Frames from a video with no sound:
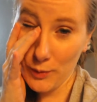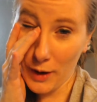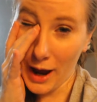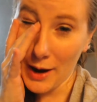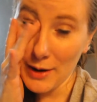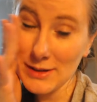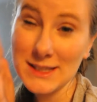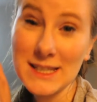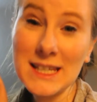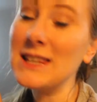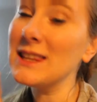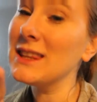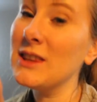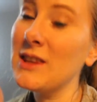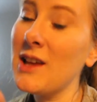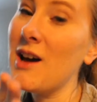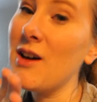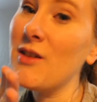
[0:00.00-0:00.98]
I
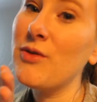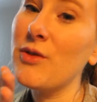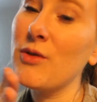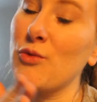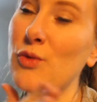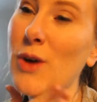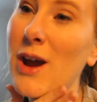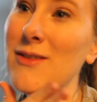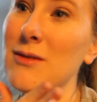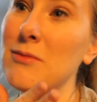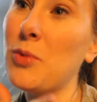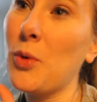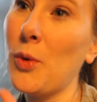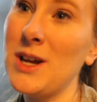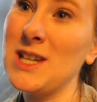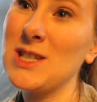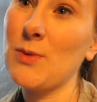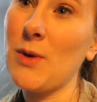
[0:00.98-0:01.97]
didn't love Raven
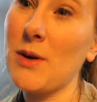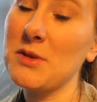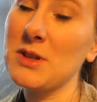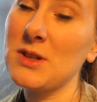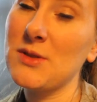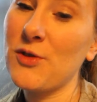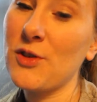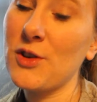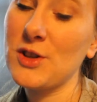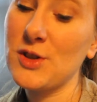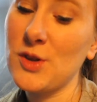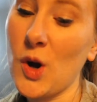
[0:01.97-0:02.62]
Boys when I was first